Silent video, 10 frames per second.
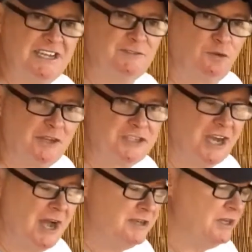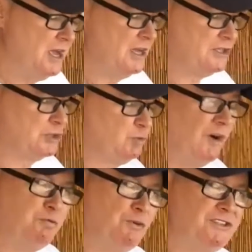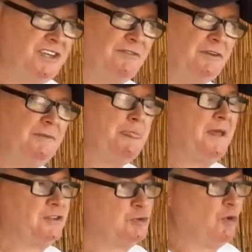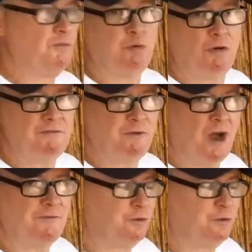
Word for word: that's fully charged. So 12.7 to 12.5